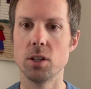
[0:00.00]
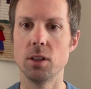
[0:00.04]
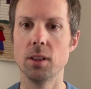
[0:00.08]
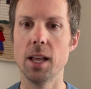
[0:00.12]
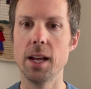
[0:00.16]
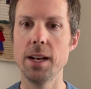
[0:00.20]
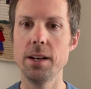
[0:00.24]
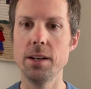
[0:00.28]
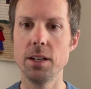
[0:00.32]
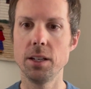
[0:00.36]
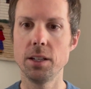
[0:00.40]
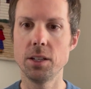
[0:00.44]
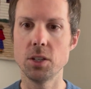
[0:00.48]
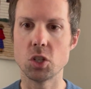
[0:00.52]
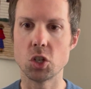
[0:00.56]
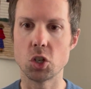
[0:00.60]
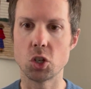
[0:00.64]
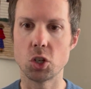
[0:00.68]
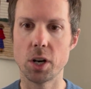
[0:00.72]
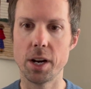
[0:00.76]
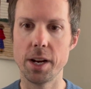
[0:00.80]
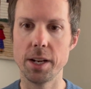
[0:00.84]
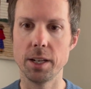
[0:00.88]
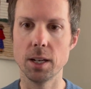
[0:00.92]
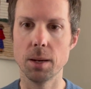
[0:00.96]
lightning could
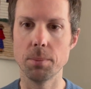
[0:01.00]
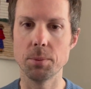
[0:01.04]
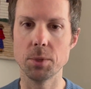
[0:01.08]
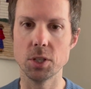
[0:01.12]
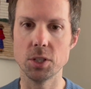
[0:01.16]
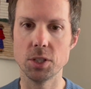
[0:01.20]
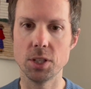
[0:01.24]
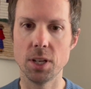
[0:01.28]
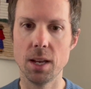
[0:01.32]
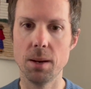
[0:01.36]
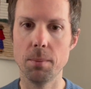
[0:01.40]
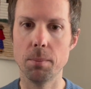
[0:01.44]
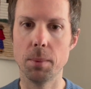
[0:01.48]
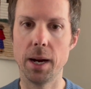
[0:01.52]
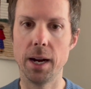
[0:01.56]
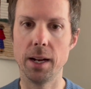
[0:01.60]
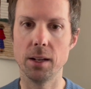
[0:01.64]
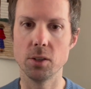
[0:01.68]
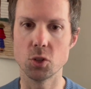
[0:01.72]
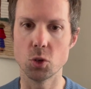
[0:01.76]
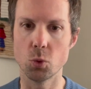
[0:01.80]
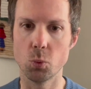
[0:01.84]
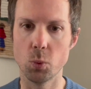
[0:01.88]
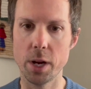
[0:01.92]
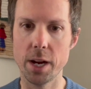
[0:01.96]
strike up to 10
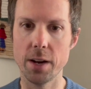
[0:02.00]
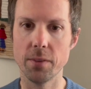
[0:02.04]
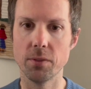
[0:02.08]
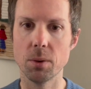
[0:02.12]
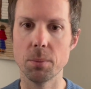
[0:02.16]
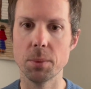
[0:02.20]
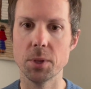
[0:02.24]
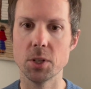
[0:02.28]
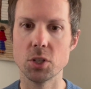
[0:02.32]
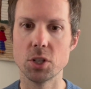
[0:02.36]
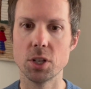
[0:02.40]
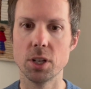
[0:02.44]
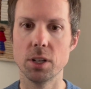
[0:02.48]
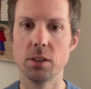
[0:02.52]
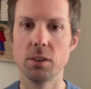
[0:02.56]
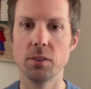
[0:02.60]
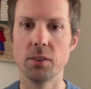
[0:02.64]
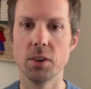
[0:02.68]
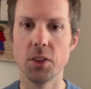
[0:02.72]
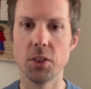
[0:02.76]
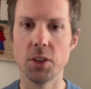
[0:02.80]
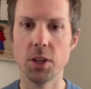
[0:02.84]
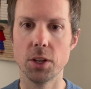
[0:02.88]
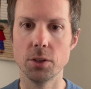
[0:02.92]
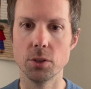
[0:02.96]
miles away from the center of a
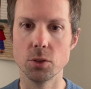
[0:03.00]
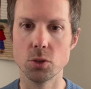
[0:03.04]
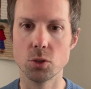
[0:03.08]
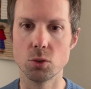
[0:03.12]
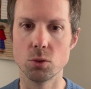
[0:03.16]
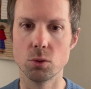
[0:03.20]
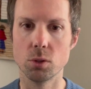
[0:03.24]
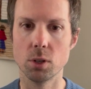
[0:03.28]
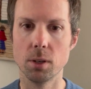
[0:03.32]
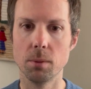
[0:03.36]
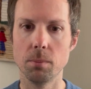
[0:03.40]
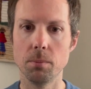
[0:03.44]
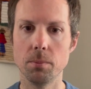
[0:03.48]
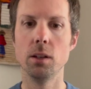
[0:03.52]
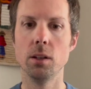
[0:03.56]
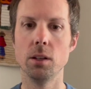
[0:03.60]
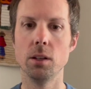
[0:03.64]
thunderstorm.